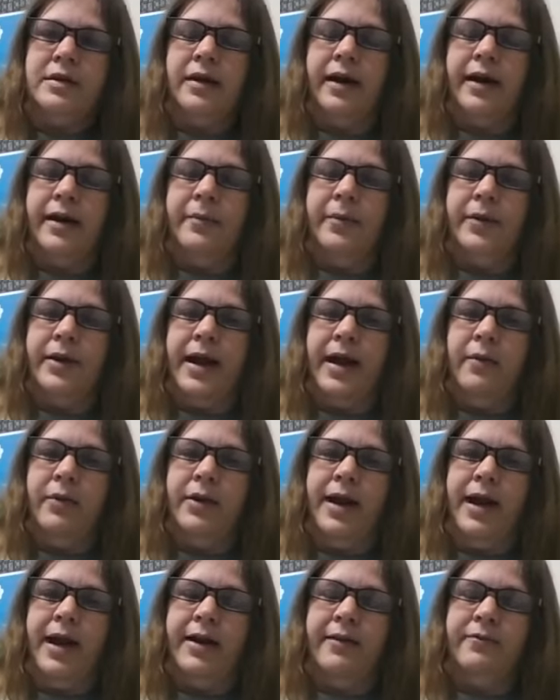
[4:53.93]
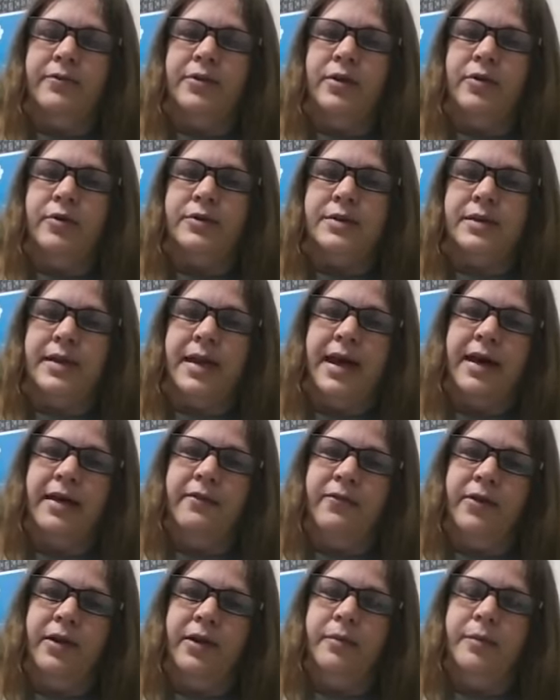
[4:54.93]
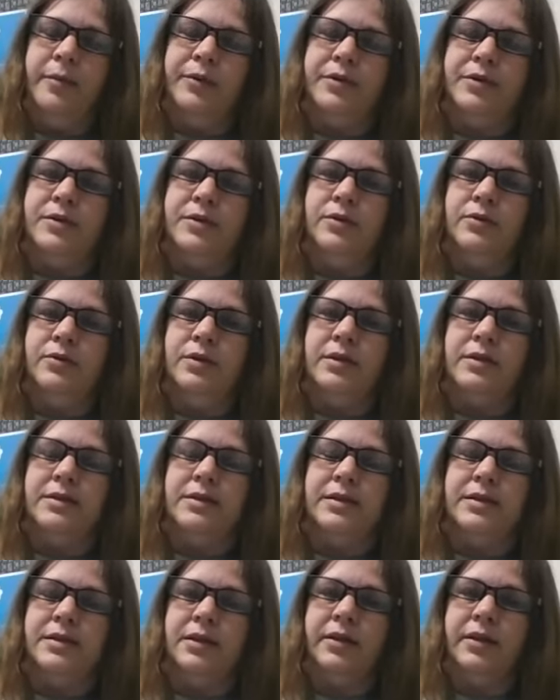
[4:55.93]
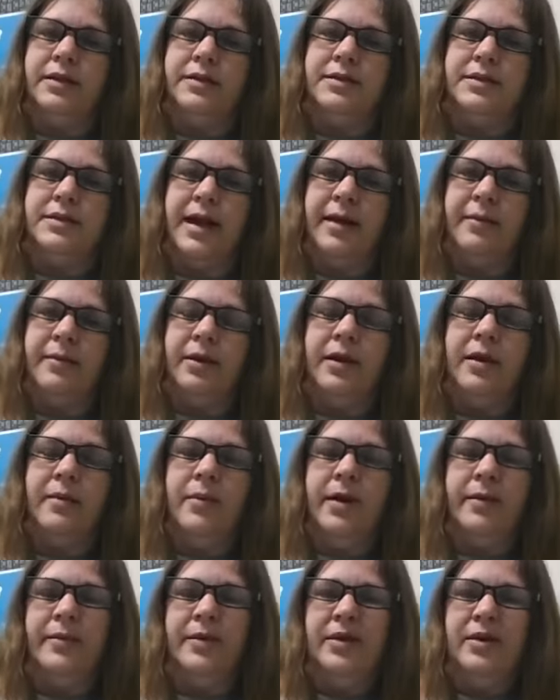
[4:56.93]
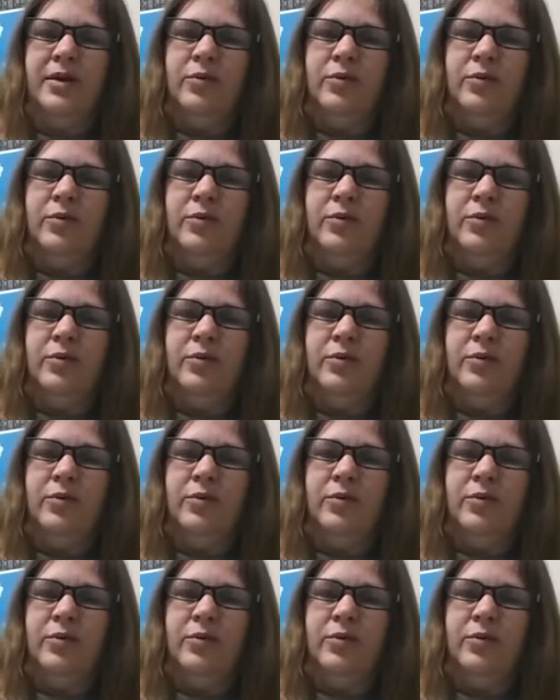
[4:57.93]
But I would have those not available to students until it's time to come up.